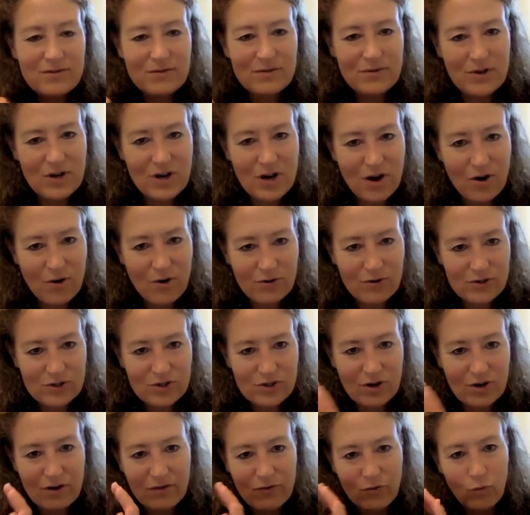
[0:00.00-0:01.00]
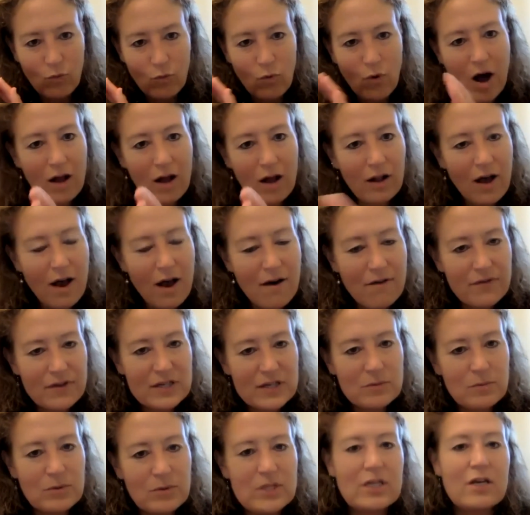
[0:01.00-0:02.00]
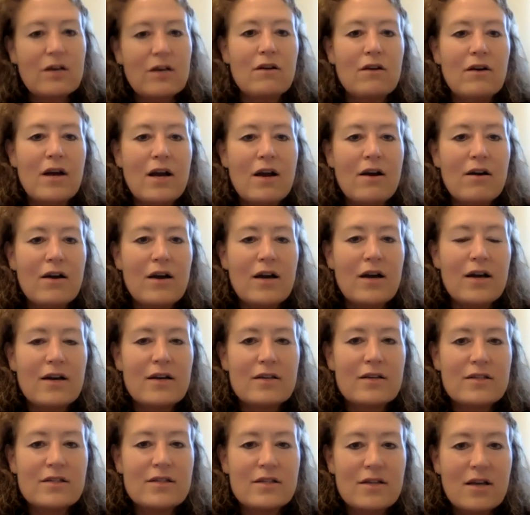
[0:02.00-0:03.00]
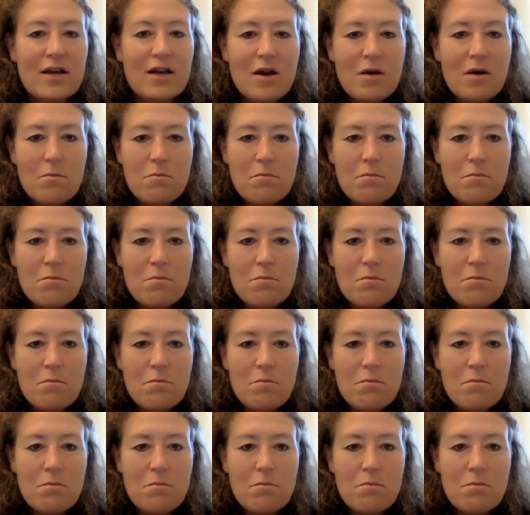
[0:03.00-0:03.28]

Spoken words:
sort of wall off these particular areas,